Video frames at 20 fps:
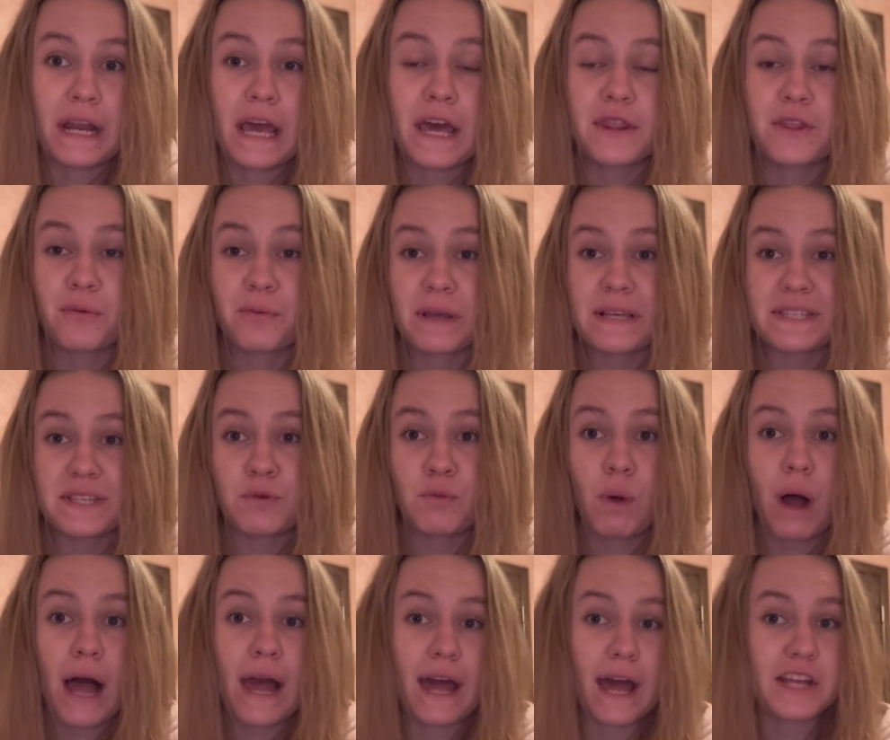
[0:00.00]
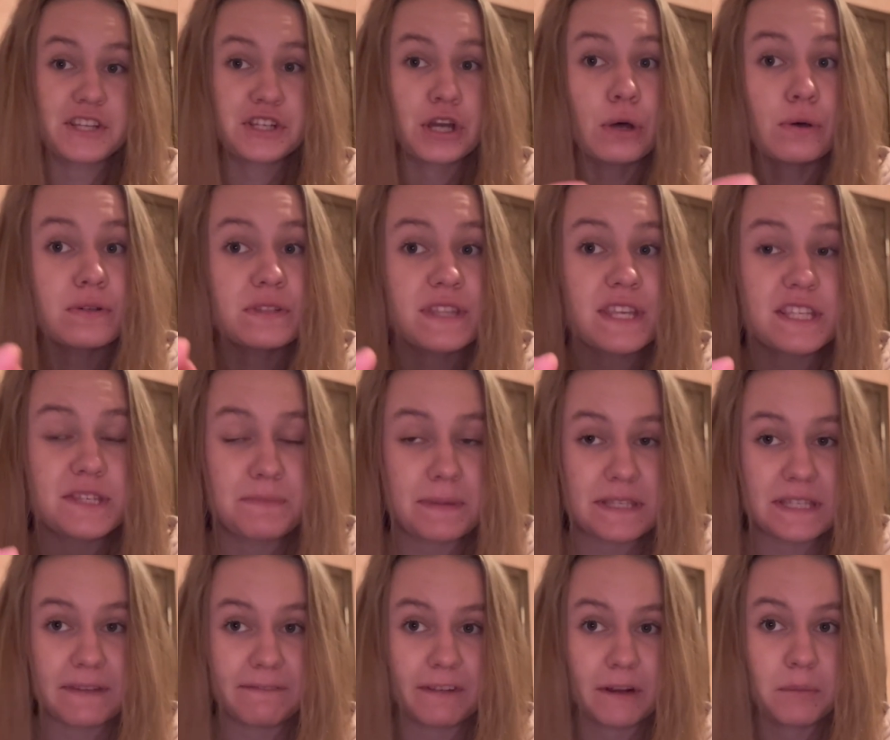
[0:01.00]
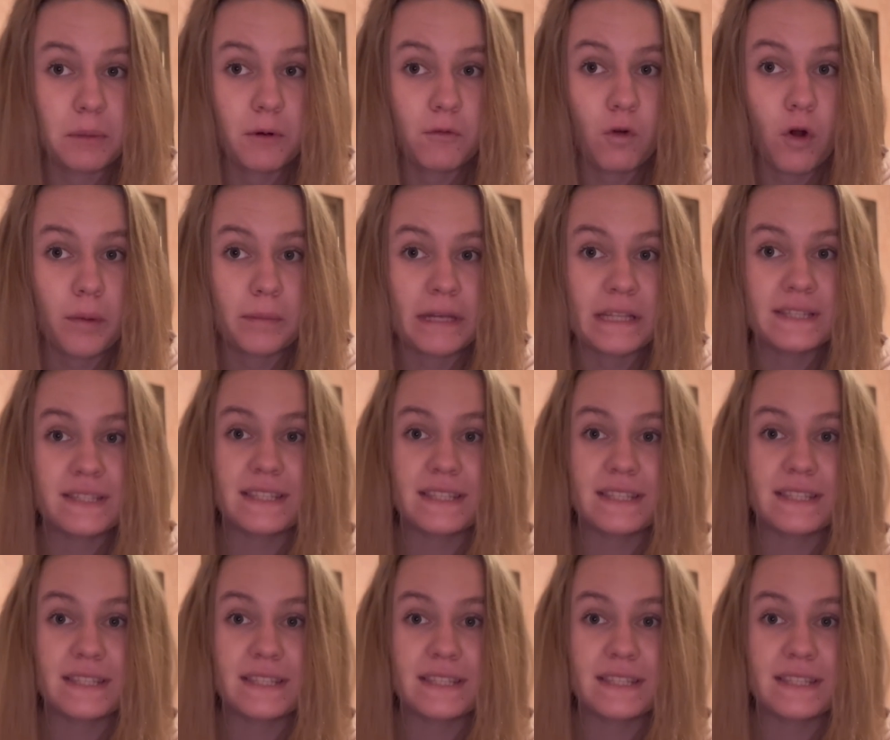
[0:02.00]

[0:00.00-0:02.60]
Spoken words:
And the reason why I chose this specific performance